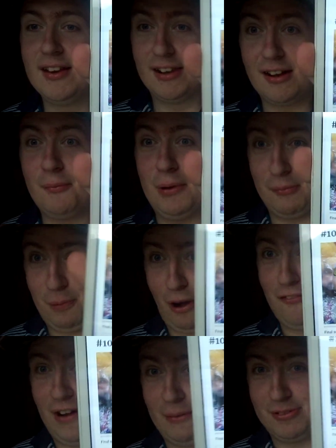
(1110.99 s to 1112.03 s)
That'd be on
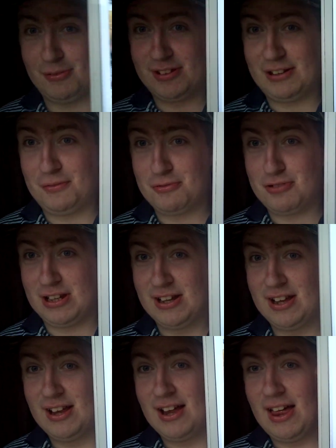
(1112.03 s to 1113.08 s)
both of them. So, what's the difference between
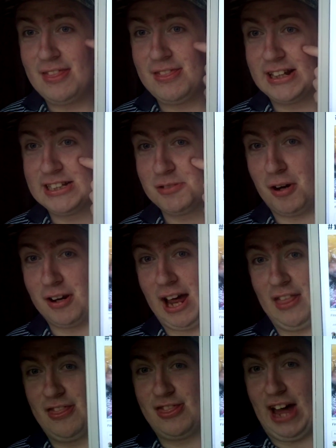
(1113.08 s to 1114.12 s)
this one
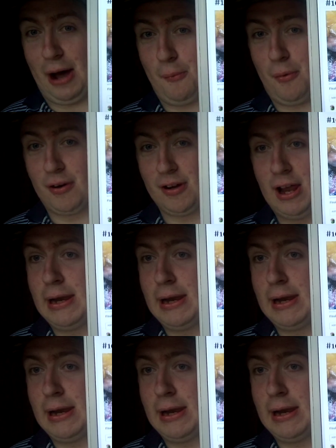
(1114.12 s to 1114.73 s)
and that one?